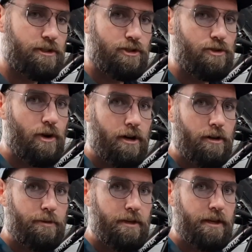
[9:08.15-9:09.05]

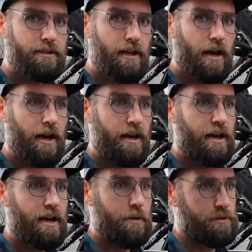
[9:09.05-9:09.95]
200 PSI
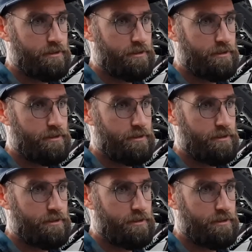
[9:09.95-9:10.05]
and I was